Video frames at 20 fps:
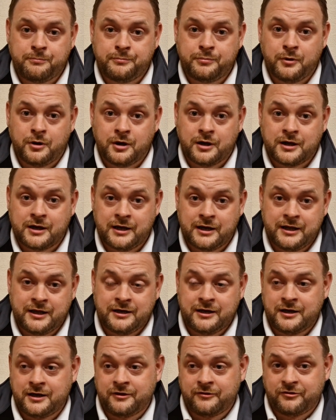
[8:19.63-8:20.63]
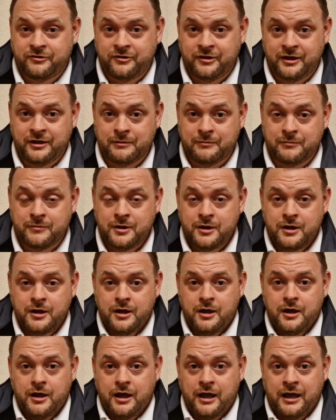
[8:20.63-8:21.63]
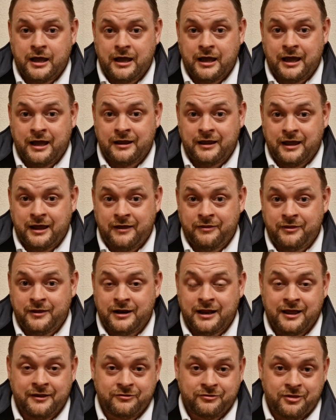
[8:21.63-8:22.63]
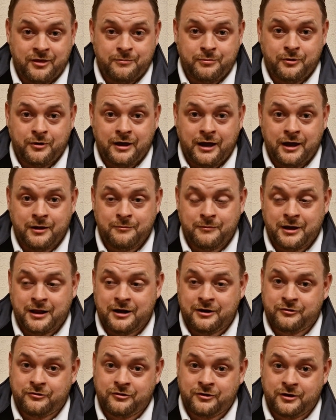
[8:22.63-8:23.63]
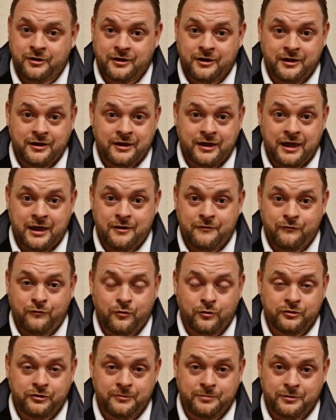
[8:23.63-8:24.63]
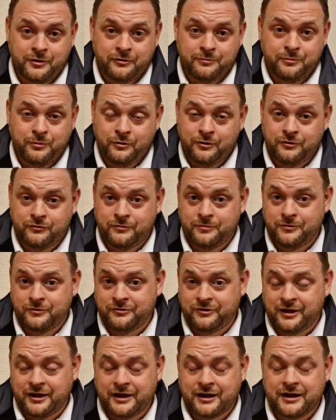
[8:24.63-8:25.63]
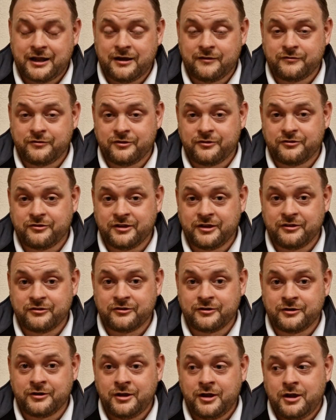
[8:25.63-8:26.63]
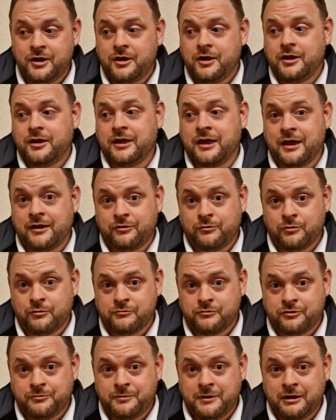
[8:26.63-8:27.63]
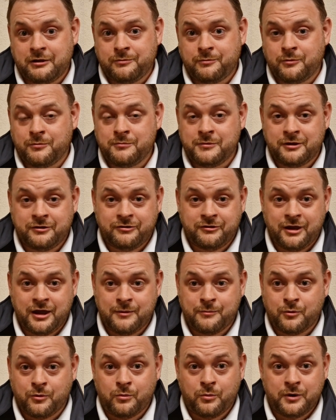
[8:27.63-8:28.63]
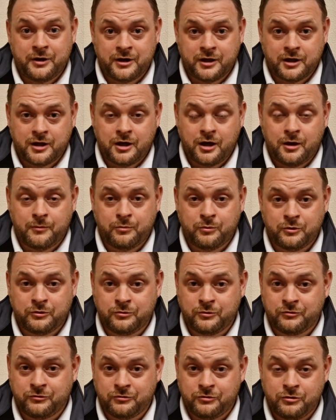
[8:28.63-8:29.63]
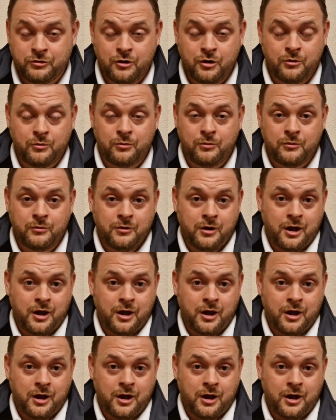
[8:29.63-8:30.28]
but Glenn and his team and the lads they put out managed to get 40 plus points from the second half of the season, get to a respectable mid-table, win a cup, which was no